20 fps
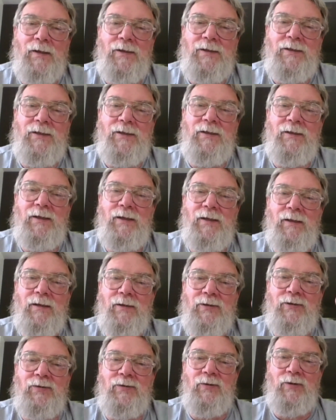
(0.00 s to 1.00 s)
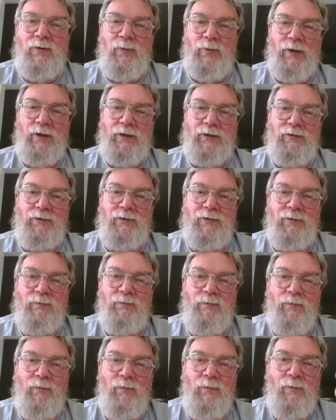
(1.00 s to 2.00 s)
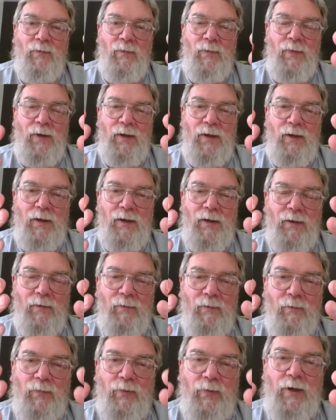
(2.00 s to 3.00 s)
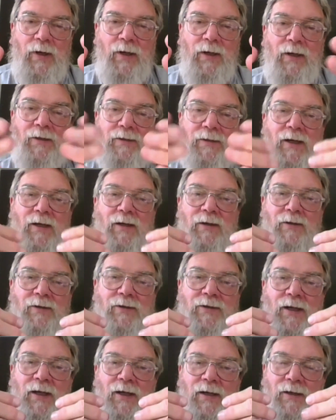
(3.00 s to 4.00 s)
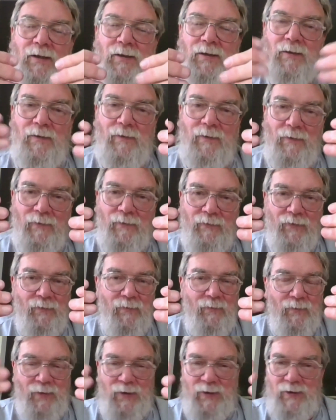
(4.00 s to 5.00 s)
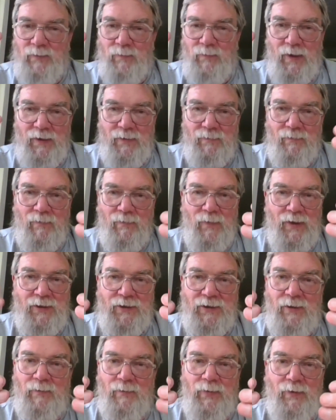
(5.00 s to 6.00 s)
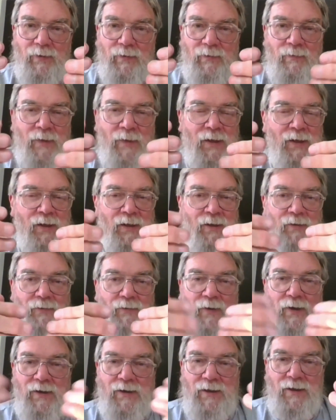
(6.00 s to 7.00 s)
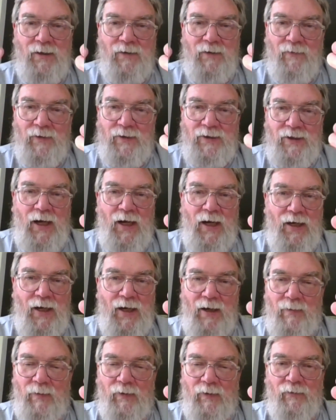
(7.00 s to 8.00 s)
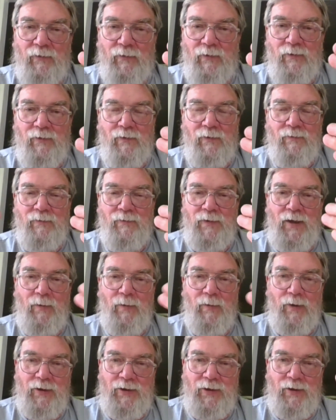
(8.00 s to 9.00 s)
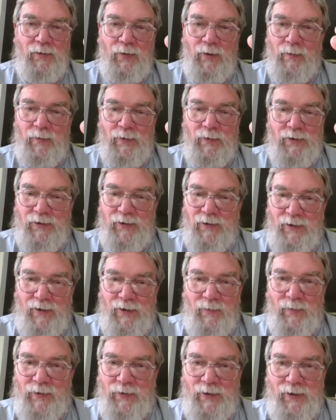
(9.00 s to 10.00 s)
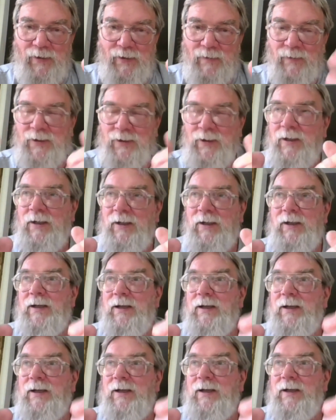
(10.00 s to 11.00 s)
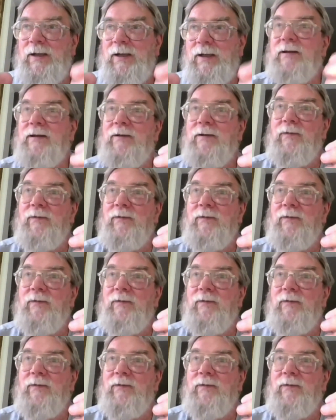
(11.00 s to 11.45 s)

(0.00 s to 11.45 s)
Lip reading: thing that screw compressors bring, as I understand it, from just my simple renting of a jackhammer for demolition purposes a couple times, is that